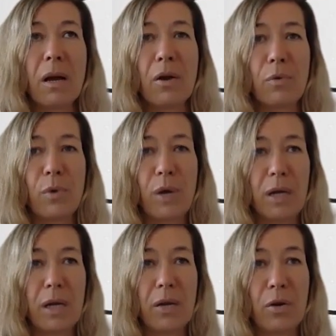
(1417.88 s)

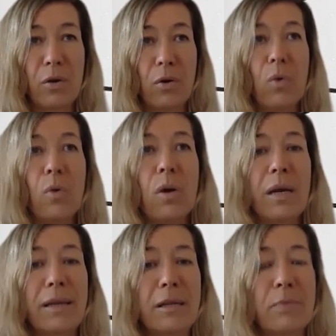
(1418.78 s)
really cool
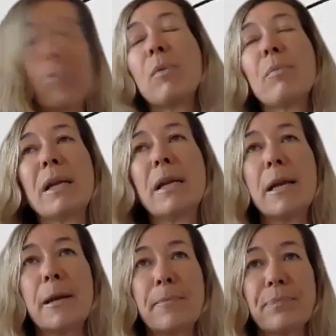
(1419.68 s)
in this moment
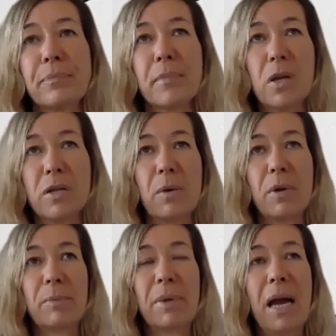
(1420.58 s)
because I
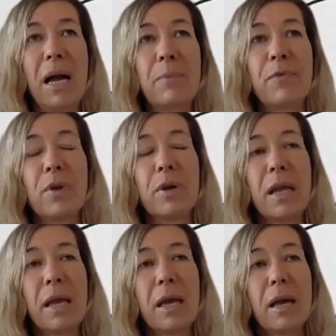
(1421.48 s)
want to be helpful?